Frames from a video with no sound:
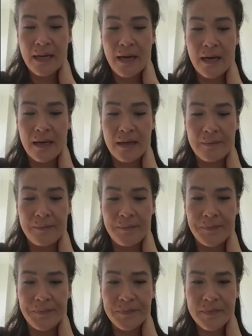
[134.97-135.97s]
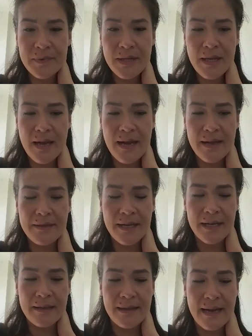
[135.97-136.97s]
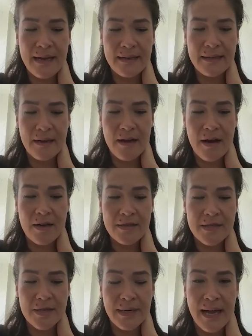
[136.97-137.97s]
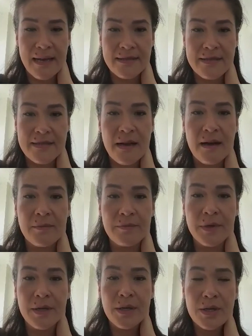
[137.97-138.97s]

I think that also it has some